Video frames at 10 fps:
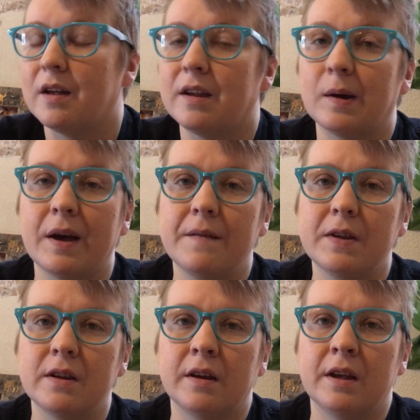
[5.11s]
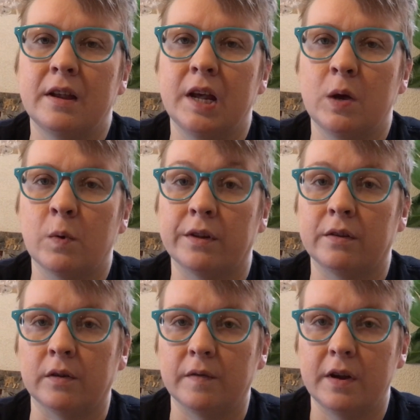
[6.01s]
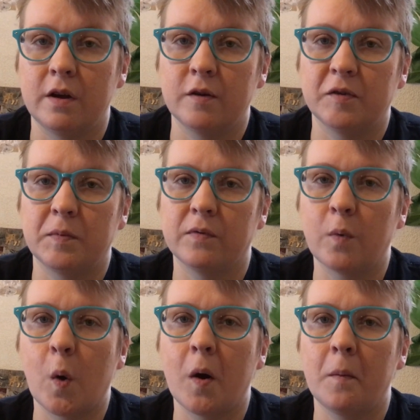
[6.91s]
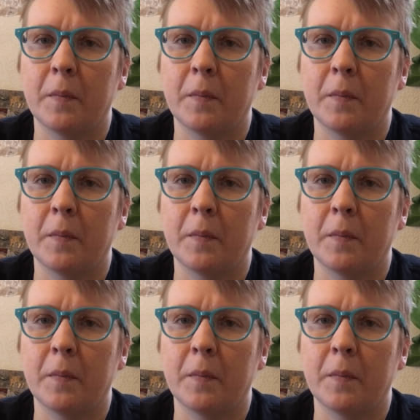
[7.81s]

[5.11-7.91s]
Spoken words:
Now I haven't done any what sold videos before,